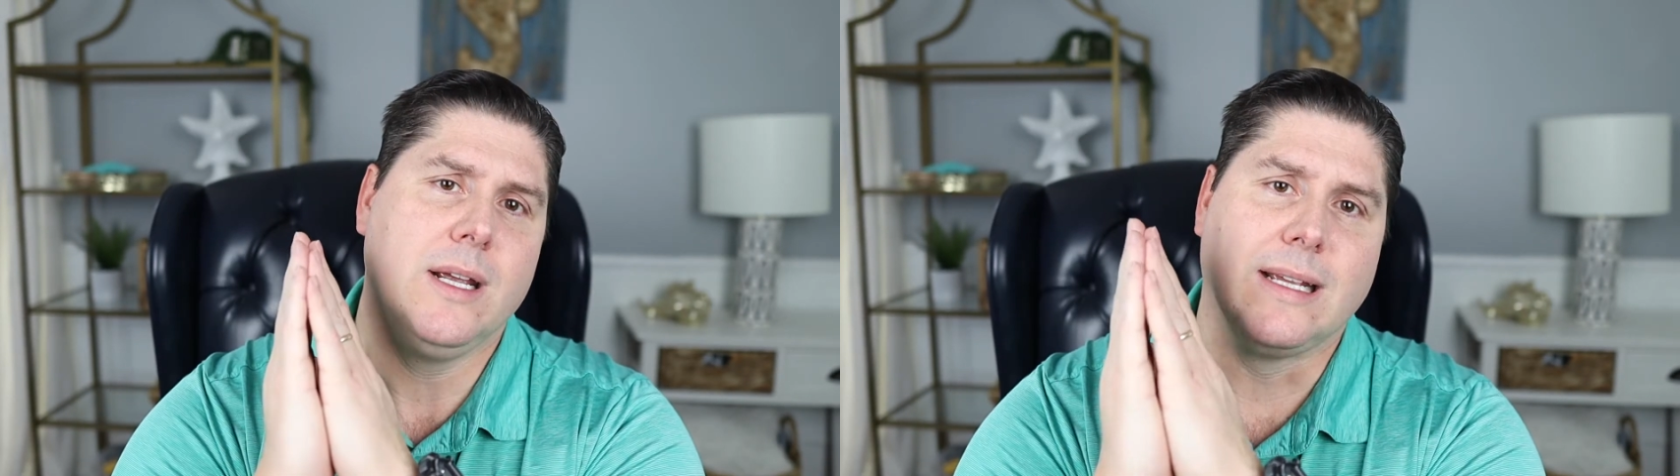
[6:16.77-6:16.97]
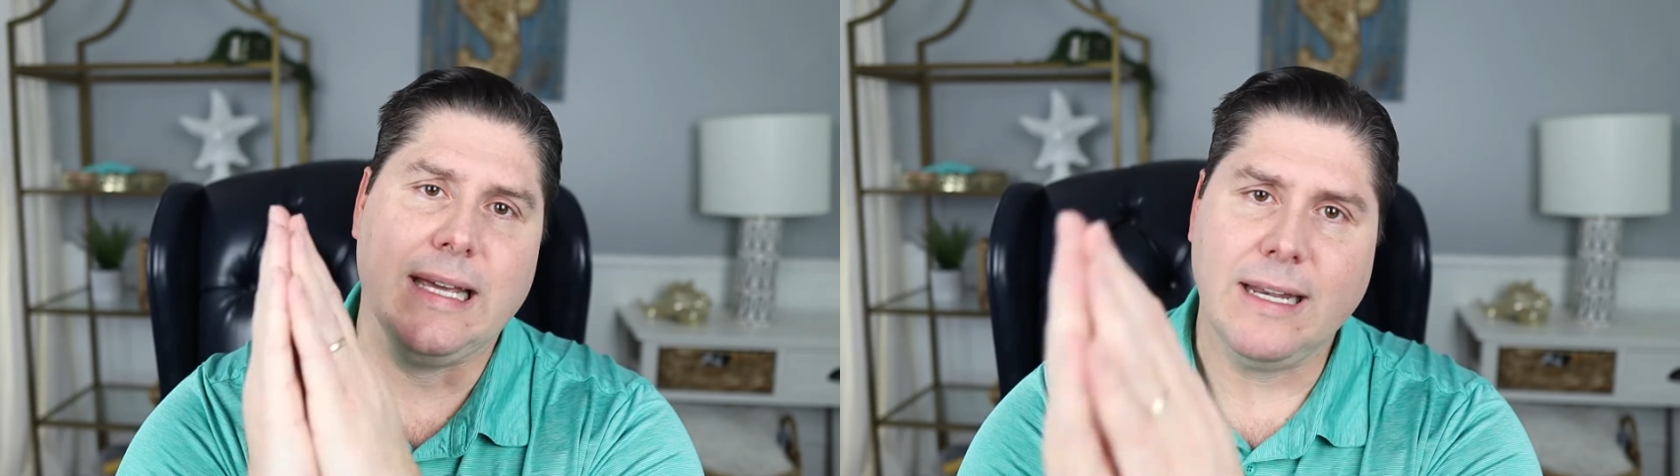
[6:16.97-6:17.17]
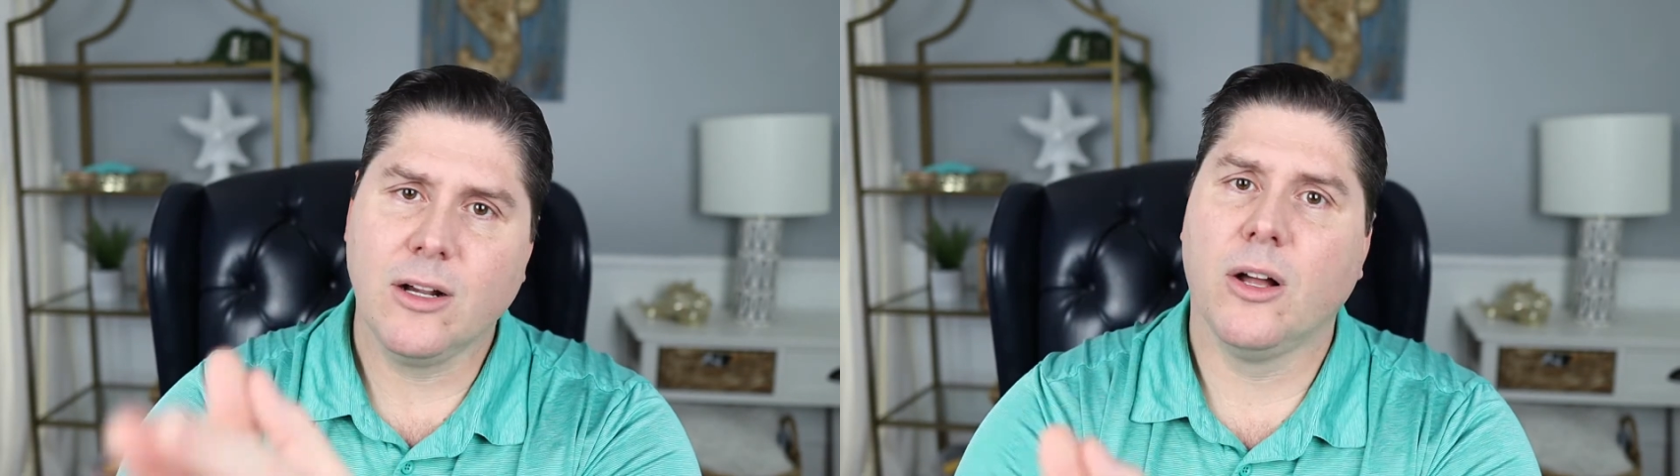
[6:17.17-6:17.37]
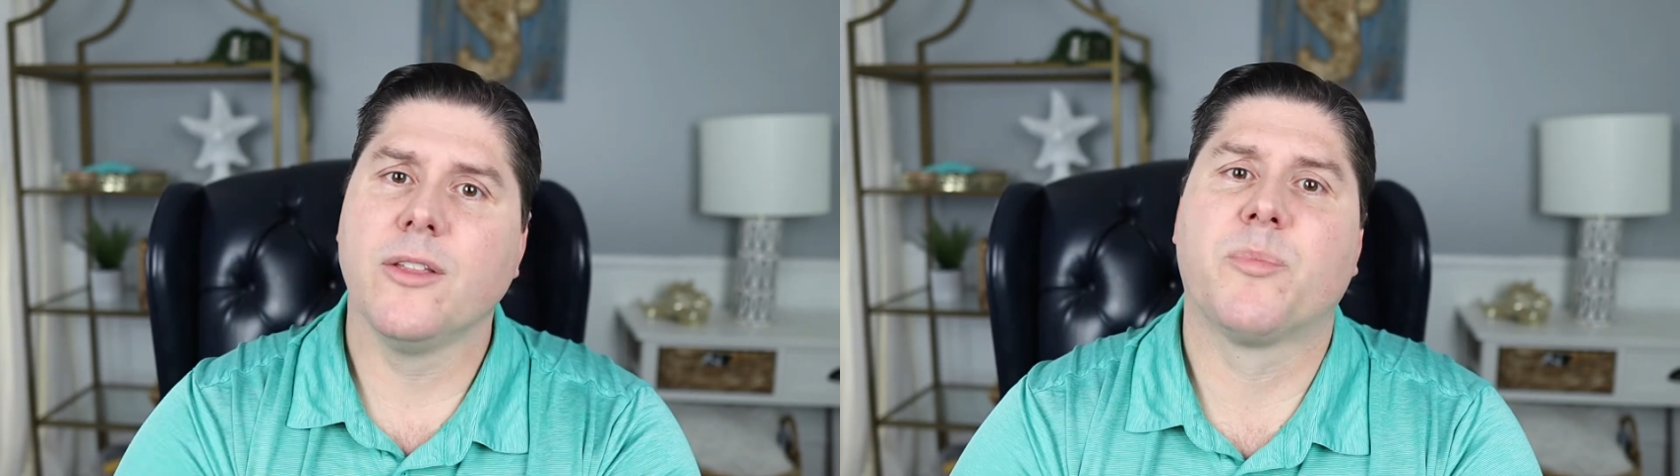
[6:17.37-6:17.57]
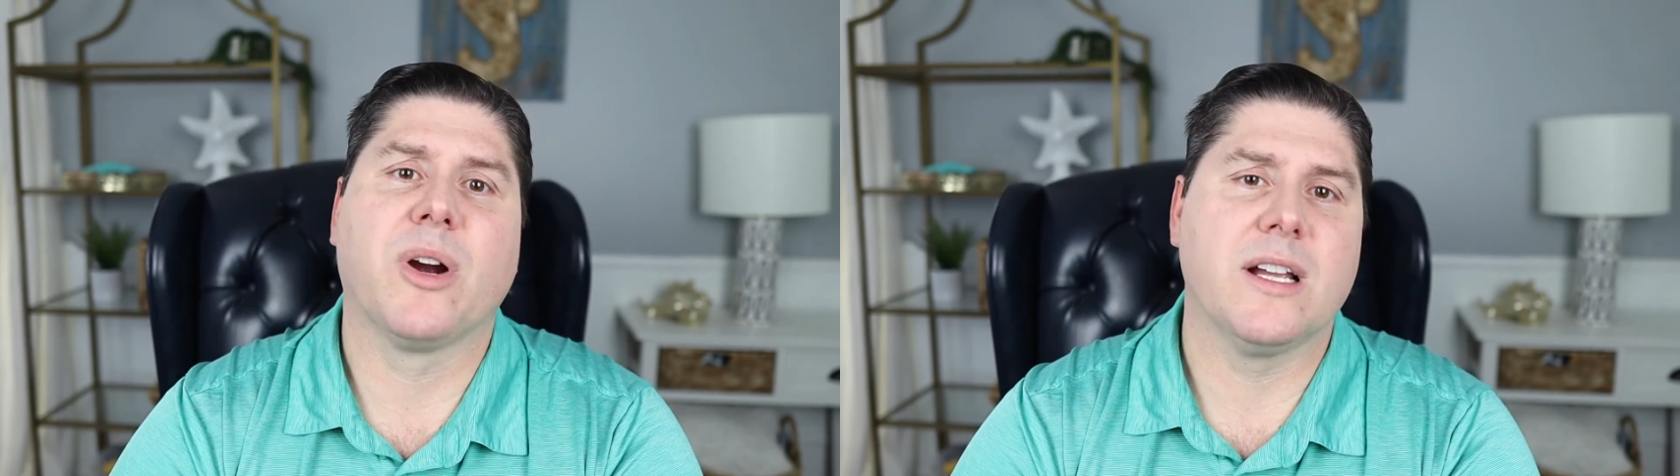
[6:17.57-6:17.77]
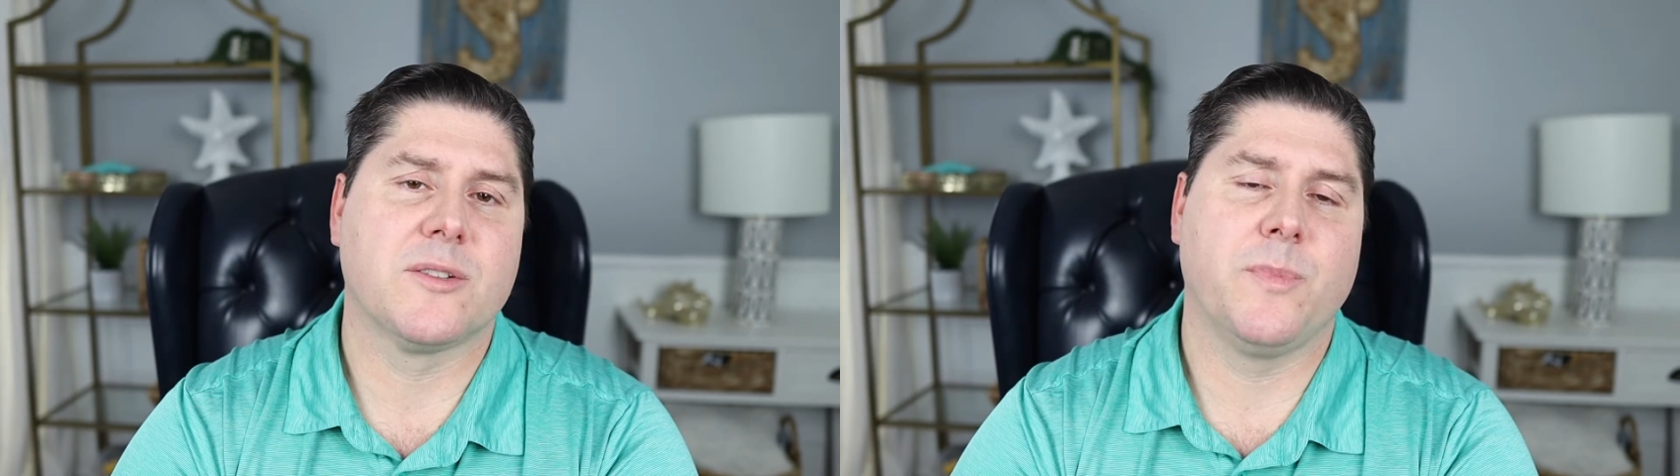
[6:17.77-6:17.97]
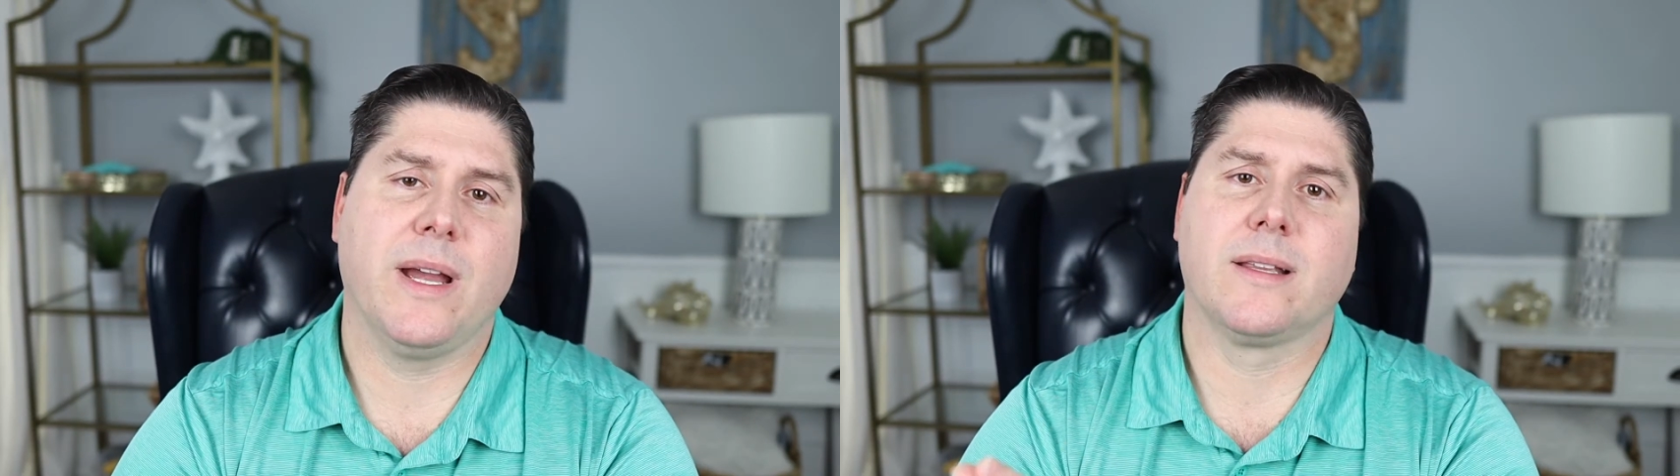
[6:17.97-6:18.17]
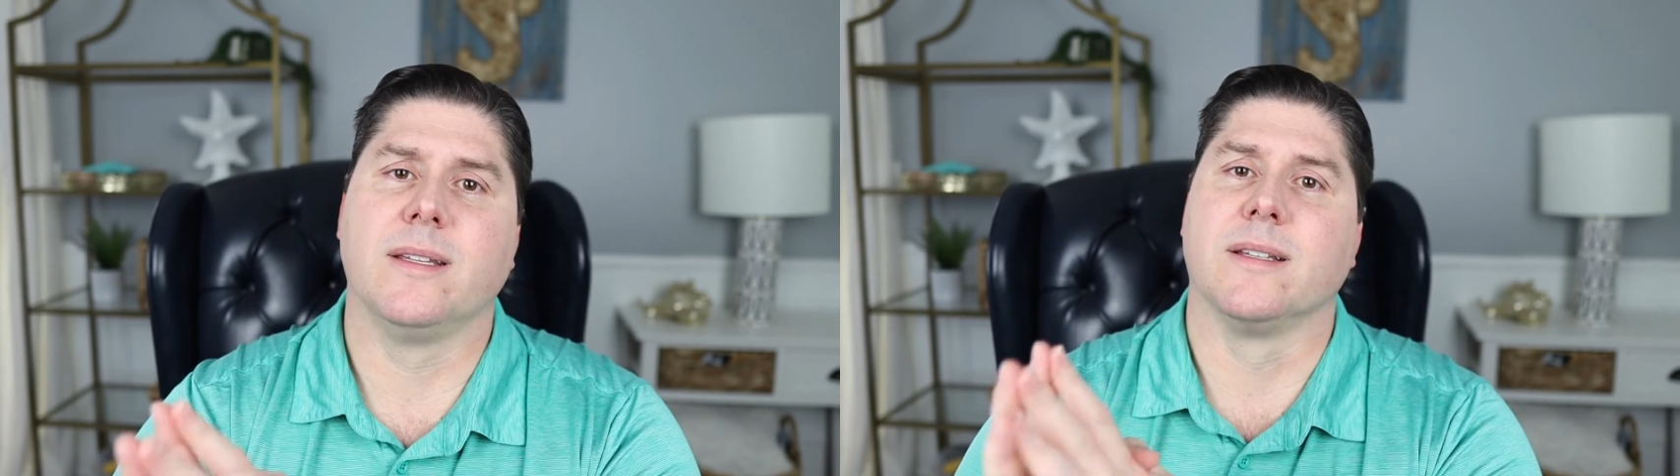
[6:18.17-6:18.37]
getting all the
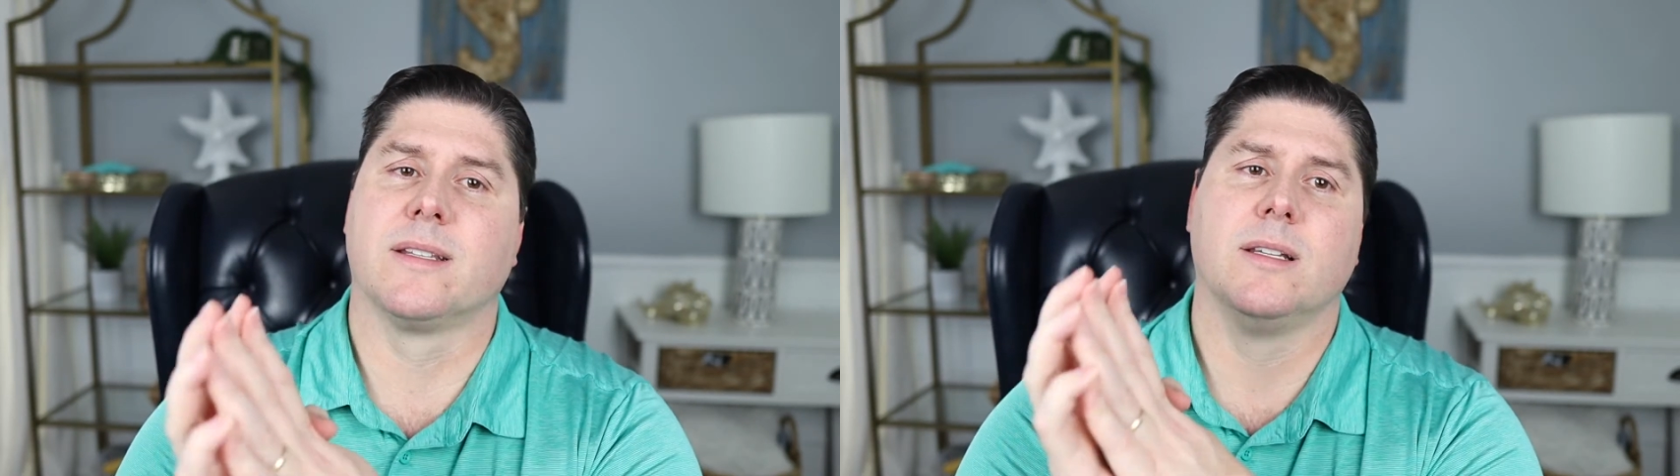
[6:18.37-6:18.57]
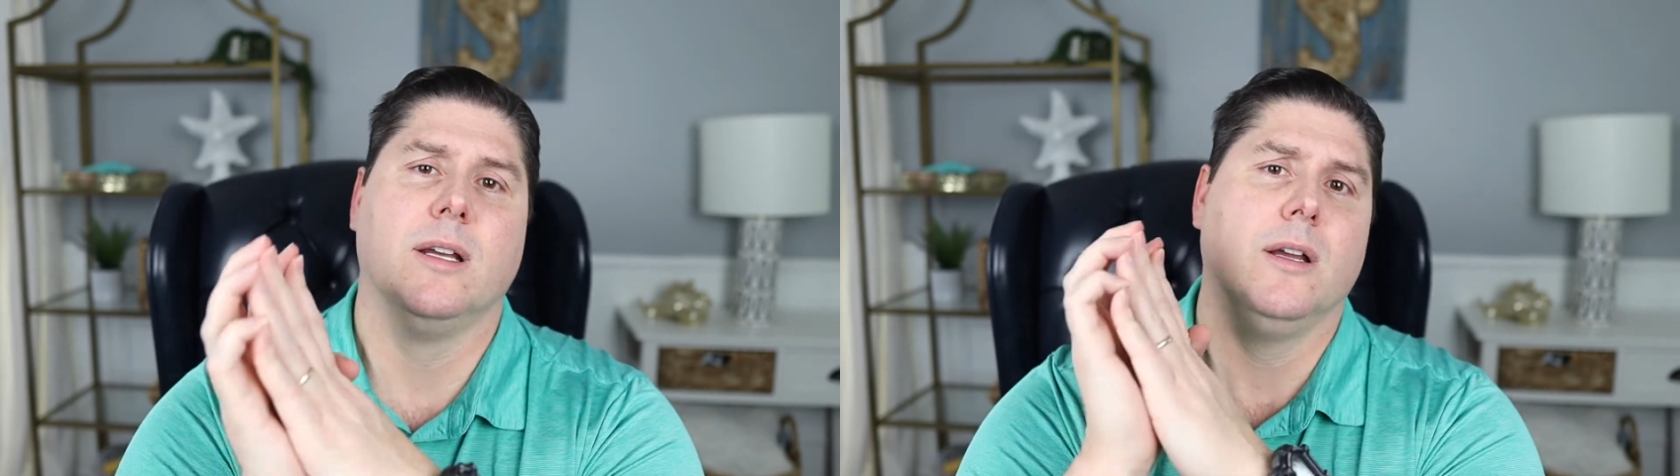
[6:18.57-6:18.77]
prospectus,